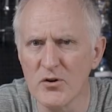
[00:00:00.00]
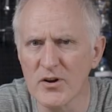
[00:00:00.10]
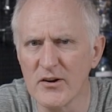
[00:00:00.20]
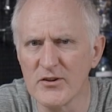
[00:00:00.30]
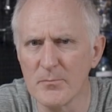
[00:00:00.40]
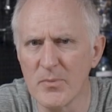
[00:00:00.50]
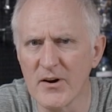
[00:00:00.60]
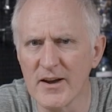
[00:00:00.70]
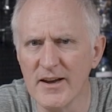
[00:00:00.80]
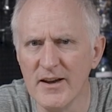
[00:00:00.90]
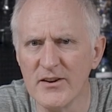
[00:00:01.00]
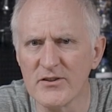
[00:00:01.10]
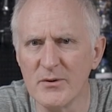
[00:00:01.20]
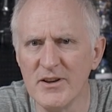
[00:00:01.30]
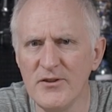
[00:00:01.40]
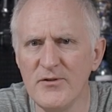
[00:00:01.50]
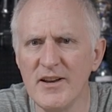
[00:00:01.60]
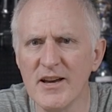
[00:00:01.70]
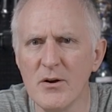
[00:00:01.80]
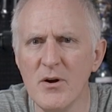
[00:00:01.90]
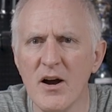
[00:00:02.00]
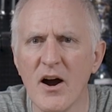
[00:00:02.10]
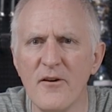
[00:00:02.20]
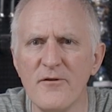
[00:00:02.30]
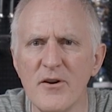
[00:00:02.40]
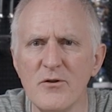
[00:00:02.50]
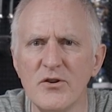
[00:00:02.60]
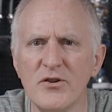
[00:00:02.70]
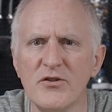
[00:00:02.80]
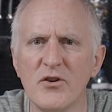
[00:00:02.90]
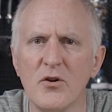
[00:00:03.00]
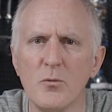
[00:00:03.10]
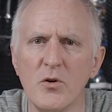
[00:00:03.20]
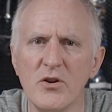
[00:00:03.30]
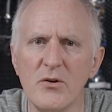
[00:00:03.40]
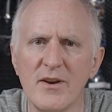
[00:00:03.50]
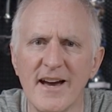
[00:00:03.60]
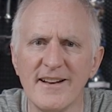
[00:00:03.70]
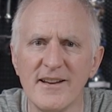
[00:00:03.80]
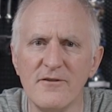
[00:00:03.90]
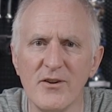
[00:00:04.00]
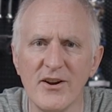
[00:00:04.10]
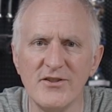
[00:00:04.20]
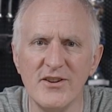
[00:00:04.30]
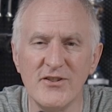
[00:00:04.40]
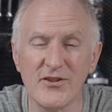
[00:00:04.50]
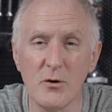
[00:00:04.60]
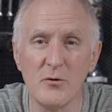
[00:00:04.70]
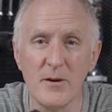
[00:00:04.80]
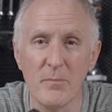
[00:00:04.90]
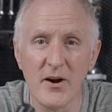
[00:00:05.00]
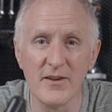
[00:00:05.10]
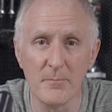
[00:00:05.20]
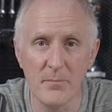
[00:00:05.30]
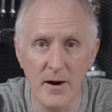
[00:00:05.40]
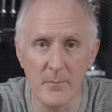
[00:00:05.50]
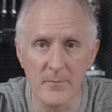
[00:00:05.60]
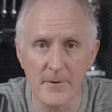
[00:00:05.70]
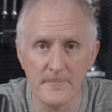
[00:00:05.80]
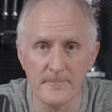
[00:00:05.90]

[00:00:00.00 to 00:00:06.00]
not going to buy. So in this video, I'll focus on what you get if you actually solely buy the pump.